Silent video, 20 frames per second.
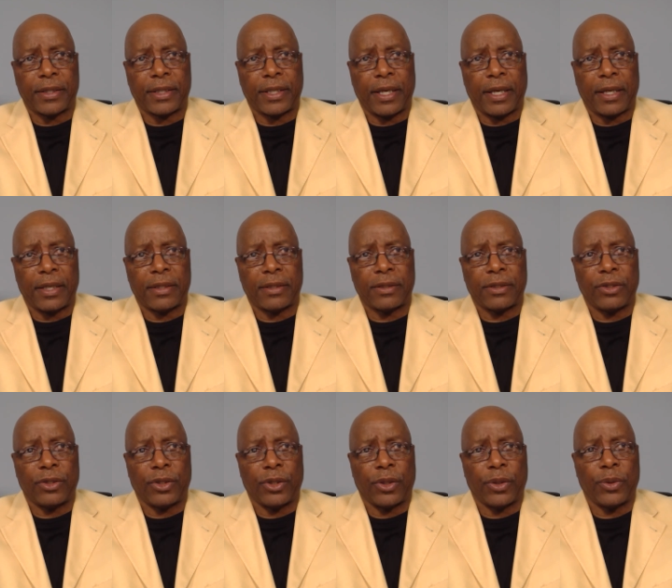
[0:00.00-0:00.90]
that
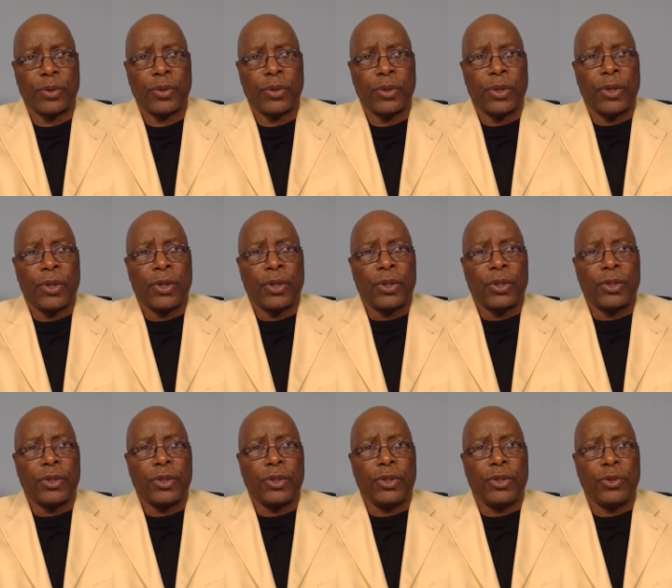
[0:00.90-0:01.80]
you know
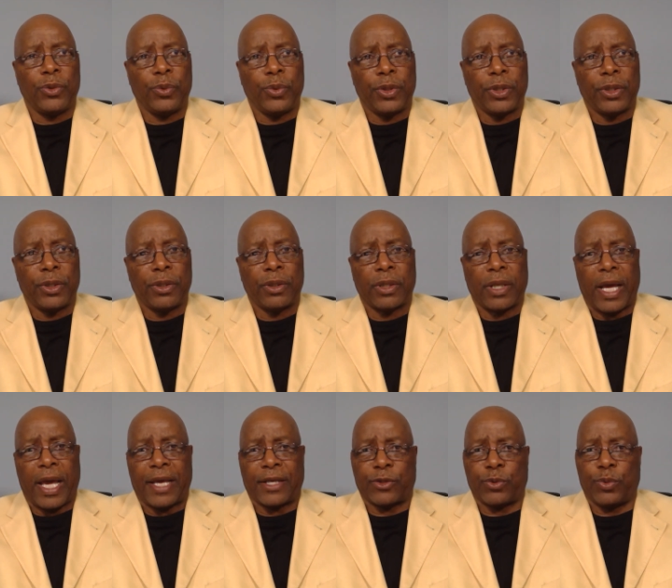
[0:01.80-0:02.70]
you will,
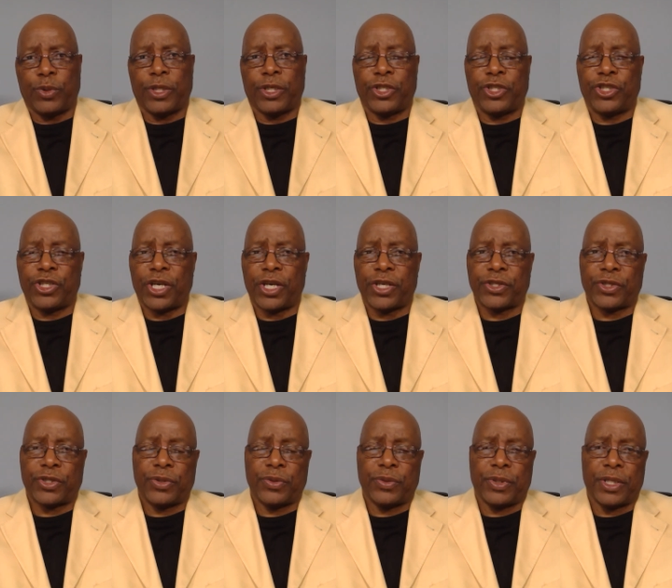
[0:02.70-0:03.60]
as we
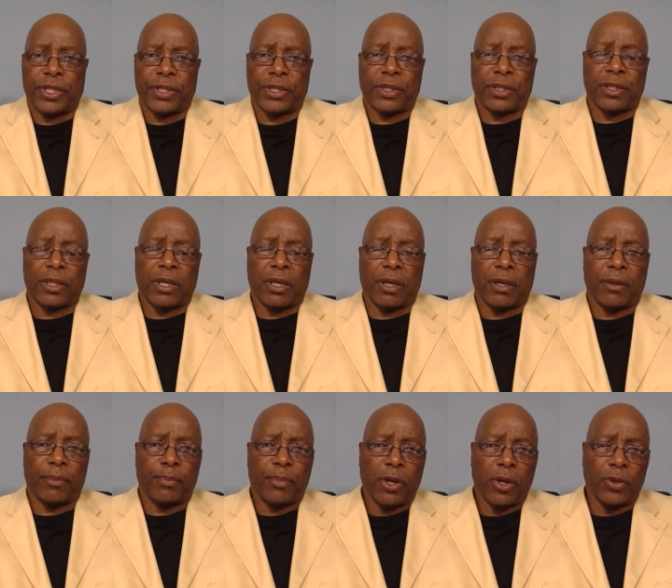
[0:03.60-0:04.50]
adjust to this
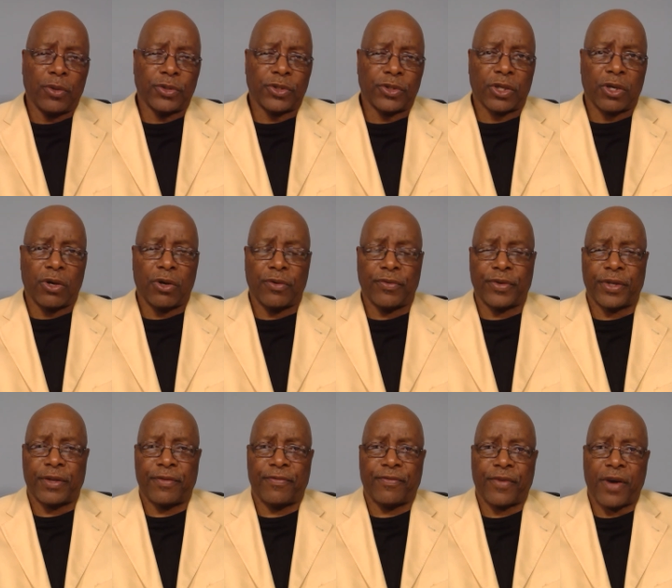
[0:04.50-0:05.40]
uh, post-COVID
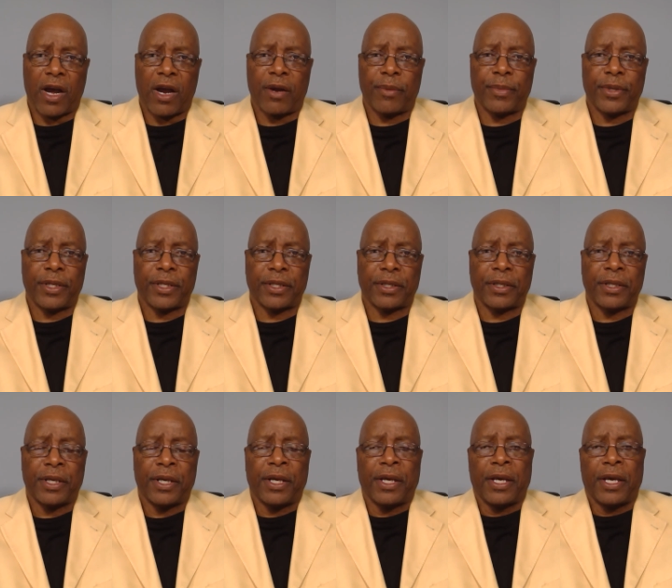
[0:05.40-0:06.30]
environment and
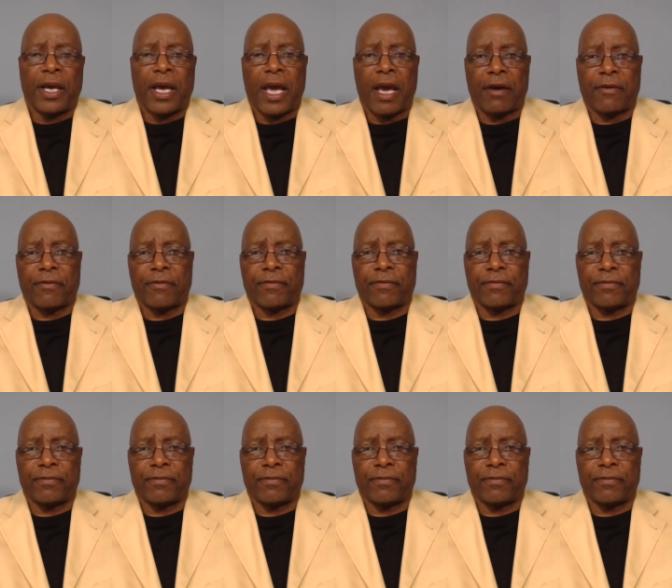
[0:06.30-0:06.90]
have